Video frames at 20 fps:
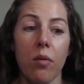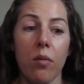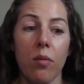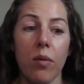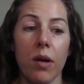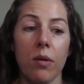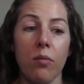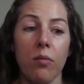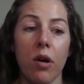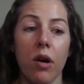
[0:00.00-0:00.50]

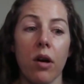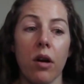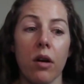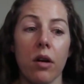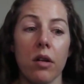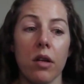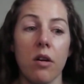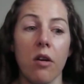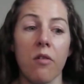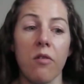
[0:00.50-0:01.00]
when
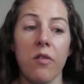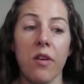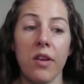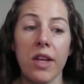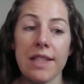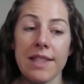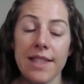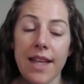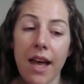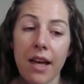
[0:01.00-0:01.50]
we're
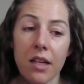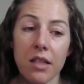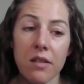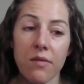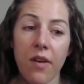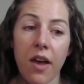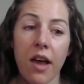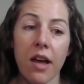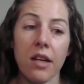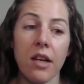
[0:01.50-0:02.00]
feeling
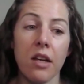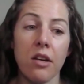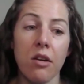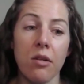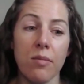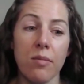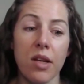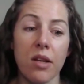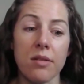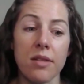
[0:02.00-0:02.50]
satisfied at
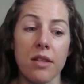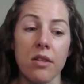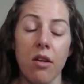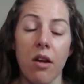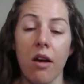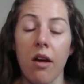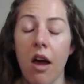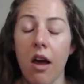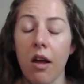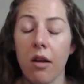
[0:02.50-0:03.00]
our meals and
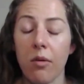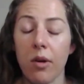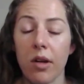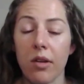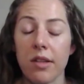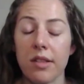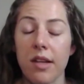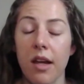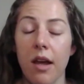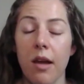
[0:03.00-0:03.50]
not hungry
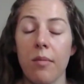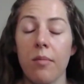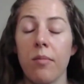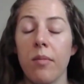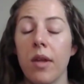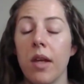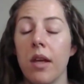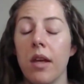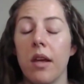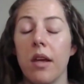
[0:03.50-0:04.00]
all the time,
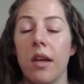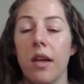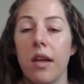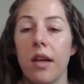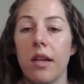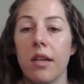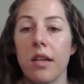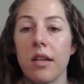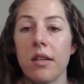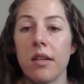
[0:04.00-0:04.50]

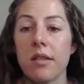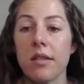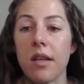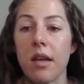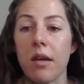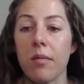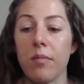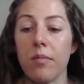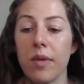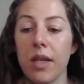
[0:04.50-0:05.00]
it is
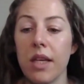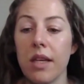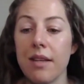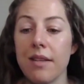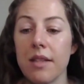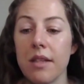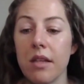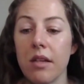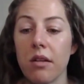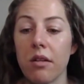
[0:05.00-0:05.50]

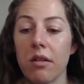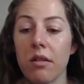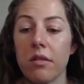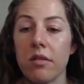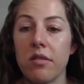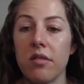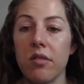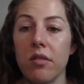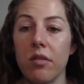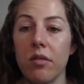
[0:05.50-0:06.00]
easier
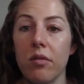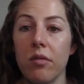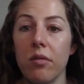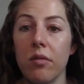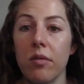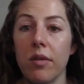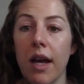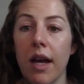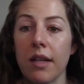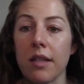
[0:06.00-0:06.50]

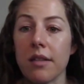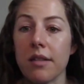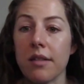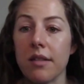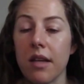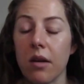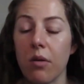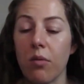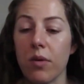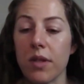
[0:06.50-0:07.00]
to kind of
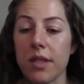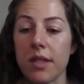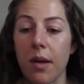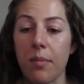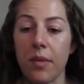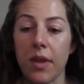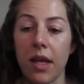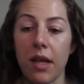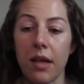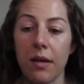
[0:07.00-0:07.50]
stick with
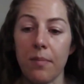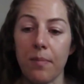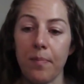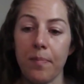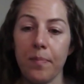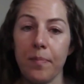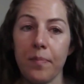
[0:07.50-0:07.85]
something.